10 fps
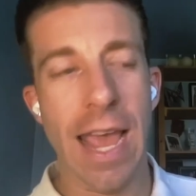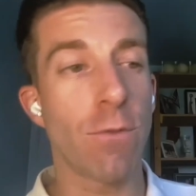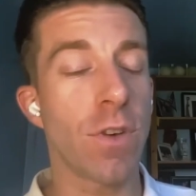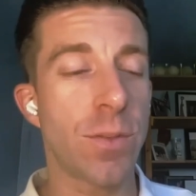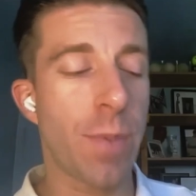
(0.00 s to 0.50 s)

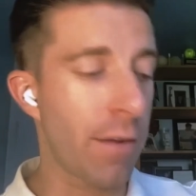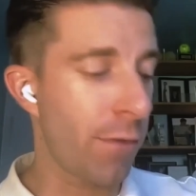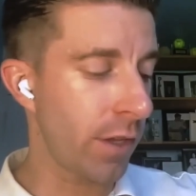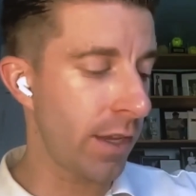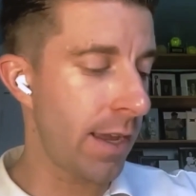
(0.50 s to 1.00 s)
And
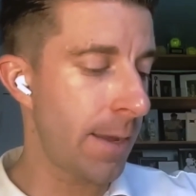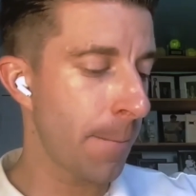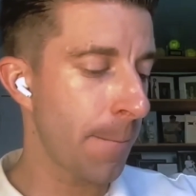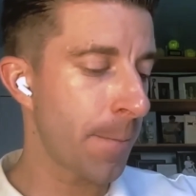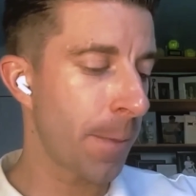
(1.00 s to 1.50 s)
respectfully,
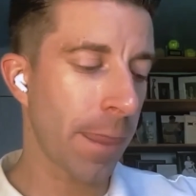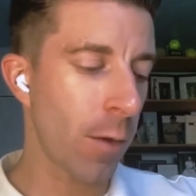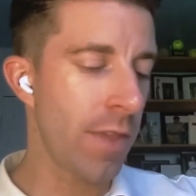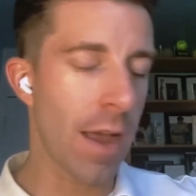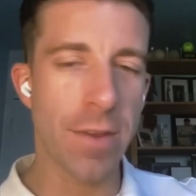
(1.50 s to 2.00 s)

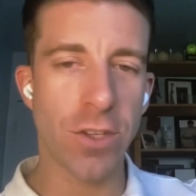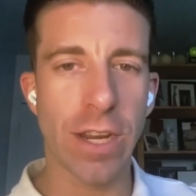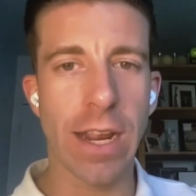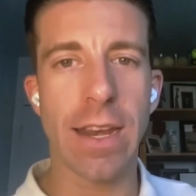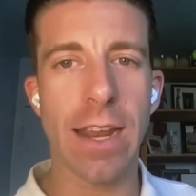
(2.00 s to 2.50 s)
without
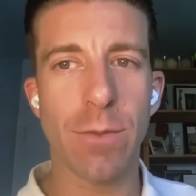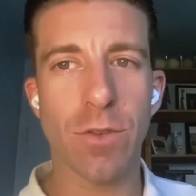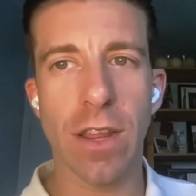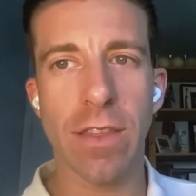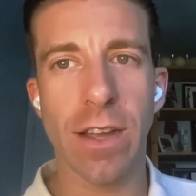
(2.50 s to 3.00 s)
mentioning any
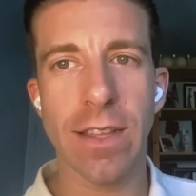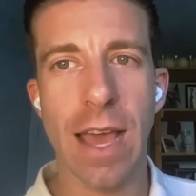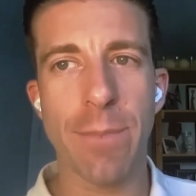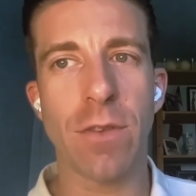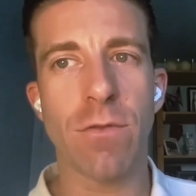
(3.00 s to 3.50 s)
names or anything like
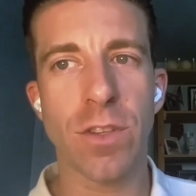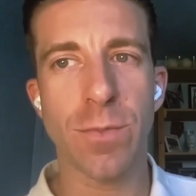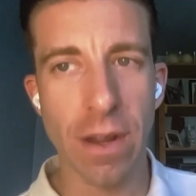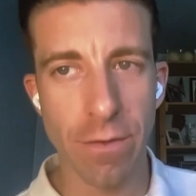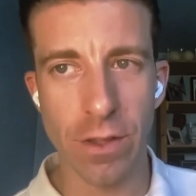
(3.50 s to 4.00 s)
that, but
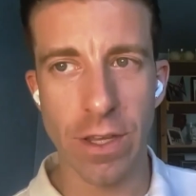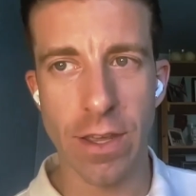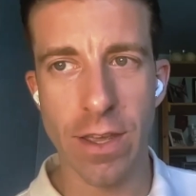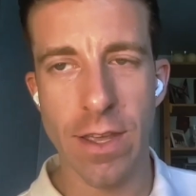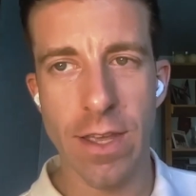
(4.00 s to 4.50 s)

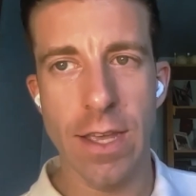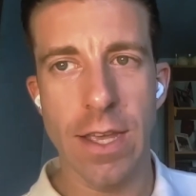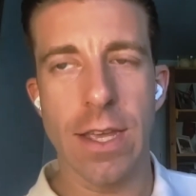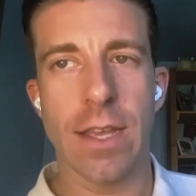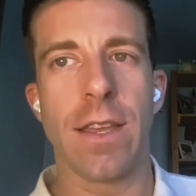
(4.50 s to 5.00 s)
respectfully,
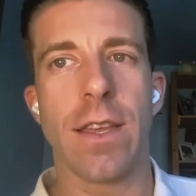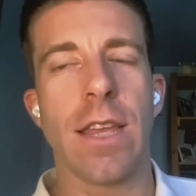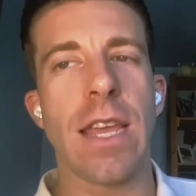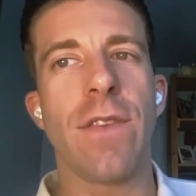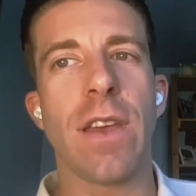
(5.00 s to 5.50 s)

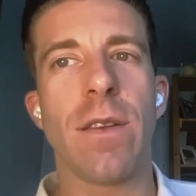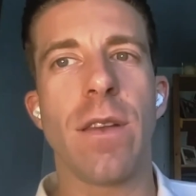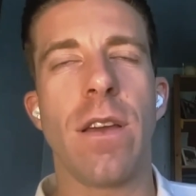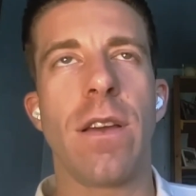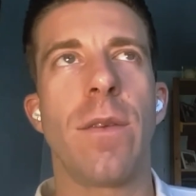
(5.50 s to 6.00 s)

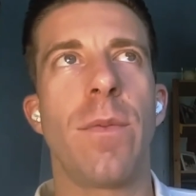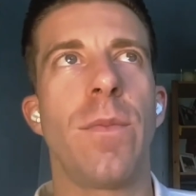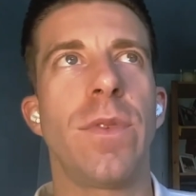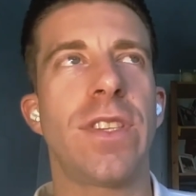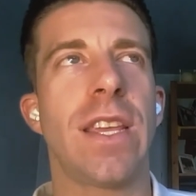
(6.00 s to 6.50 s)
even
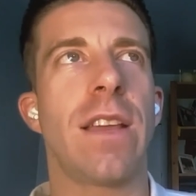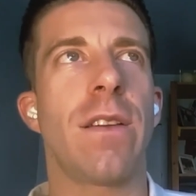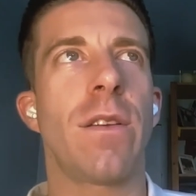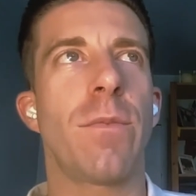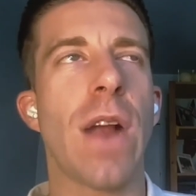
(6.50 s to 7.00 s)

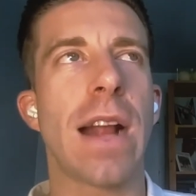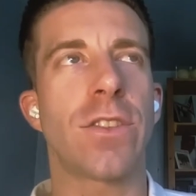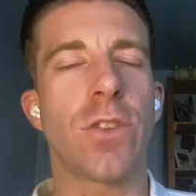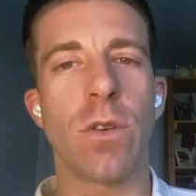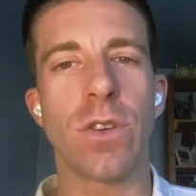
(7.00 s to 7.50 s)
seeing
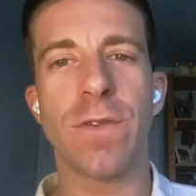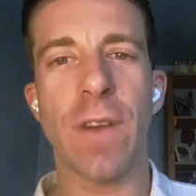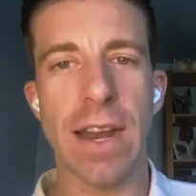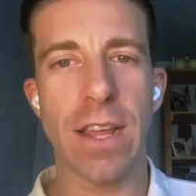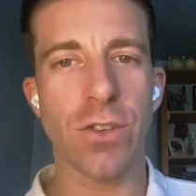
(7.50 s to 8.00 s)
practice owners'
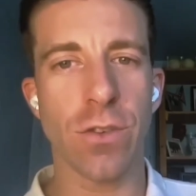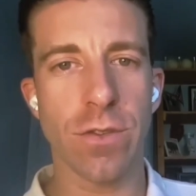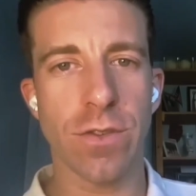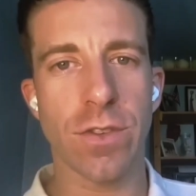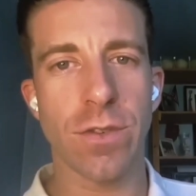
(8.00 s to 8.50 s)

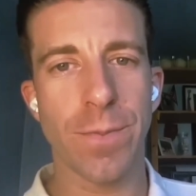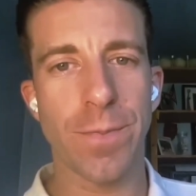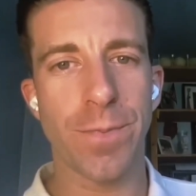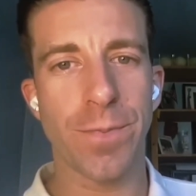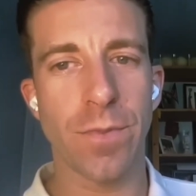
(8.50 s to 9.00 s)
financials
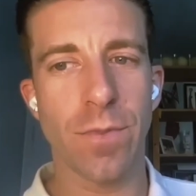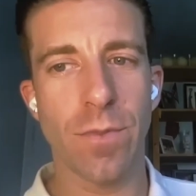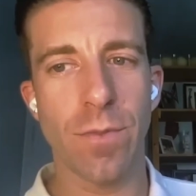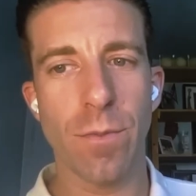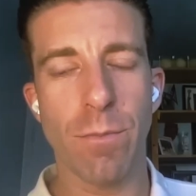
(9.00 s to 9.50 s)

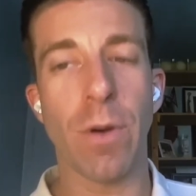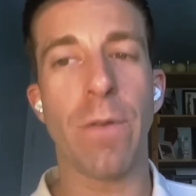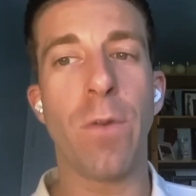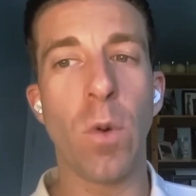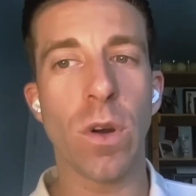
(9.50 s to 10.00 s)

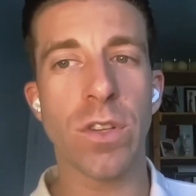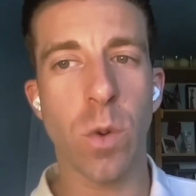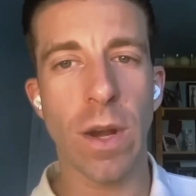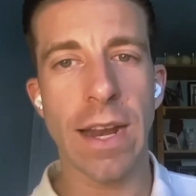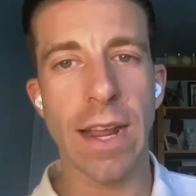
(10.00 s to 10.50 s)
before
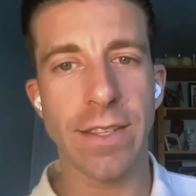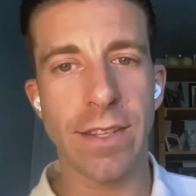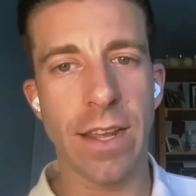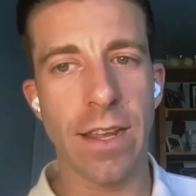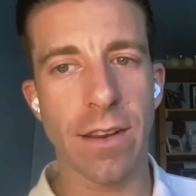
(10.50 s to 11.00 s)

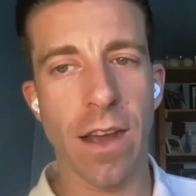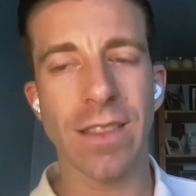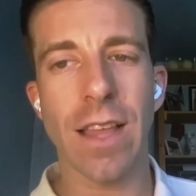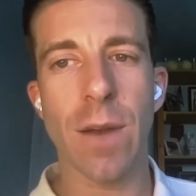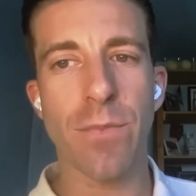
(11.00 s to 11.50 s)
2019,
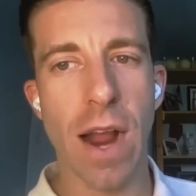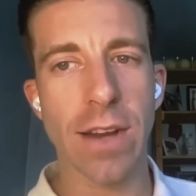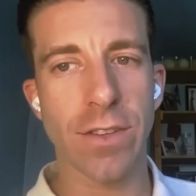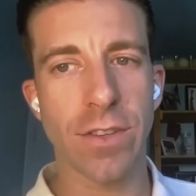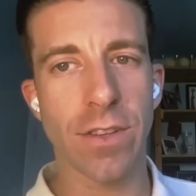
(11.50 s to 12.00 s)
a lot of
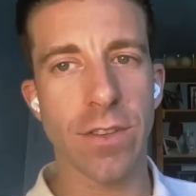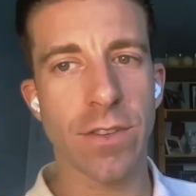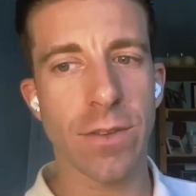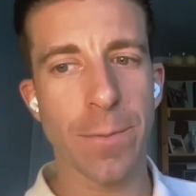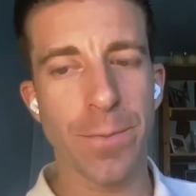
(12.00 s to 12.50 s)

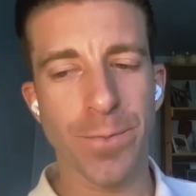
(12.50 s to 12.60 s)
practices